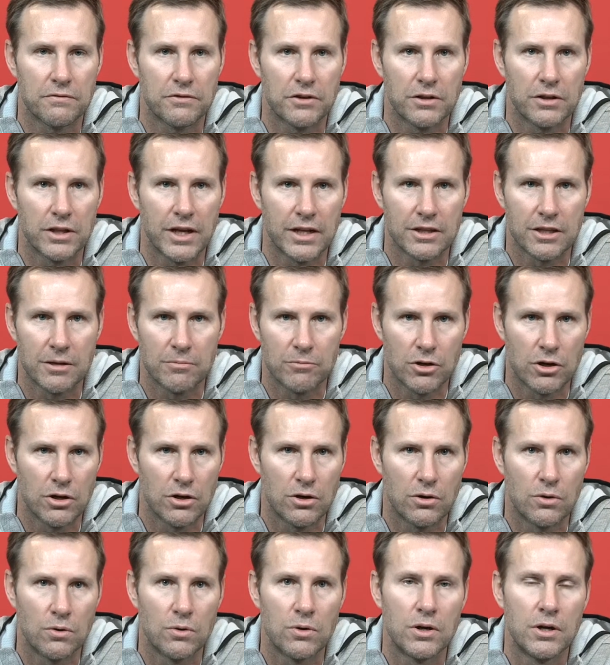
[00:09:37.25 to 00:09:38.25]
If you let them
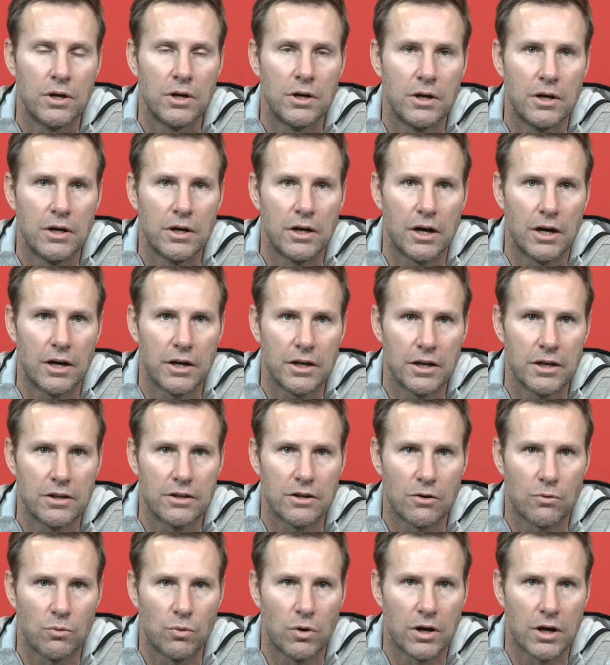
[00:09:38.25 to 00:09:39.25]
go
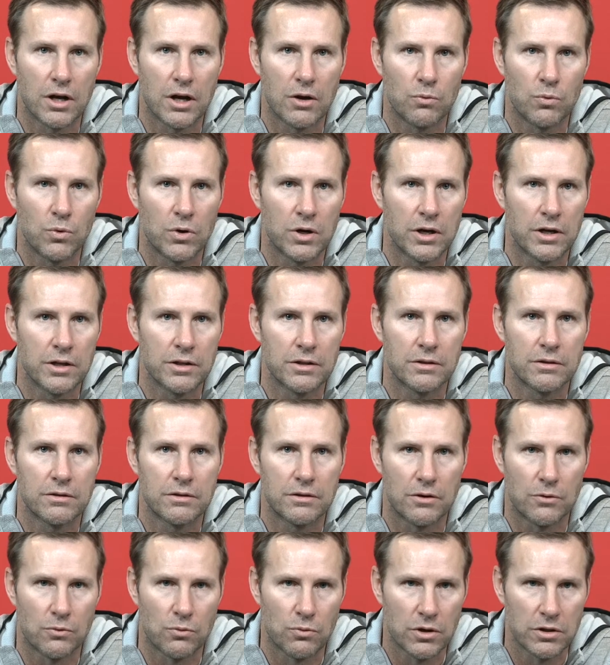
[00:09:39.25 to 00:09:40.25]
in their one-on-one,
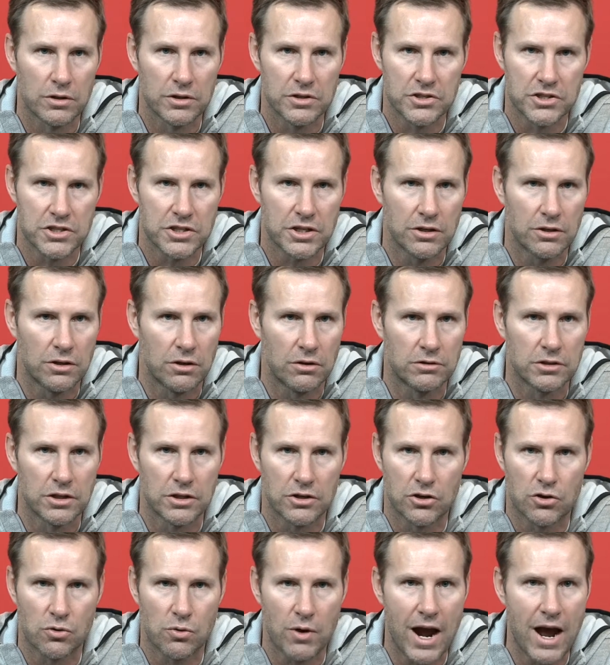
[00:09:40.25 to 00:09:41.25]
they're really skilled
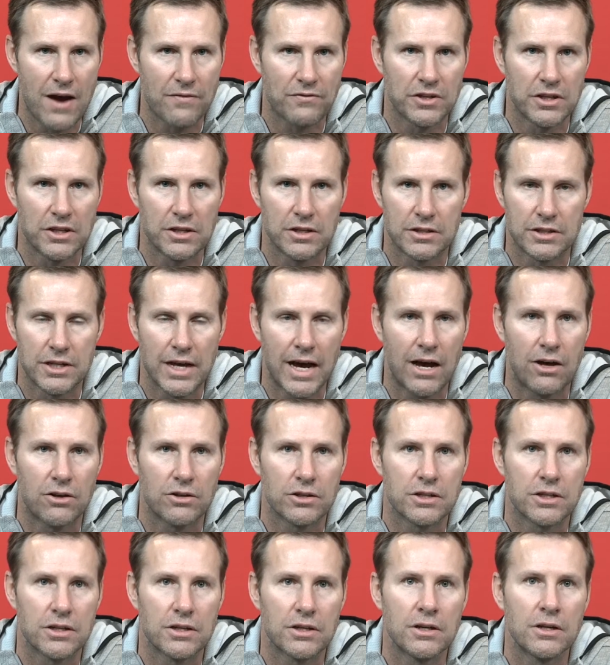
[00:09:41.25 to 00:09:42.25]
and crafty and
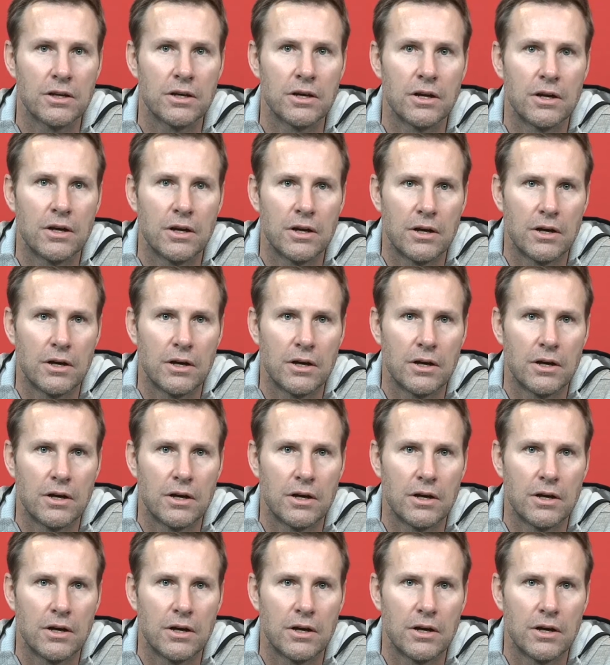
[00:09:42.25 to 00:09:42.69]
talented.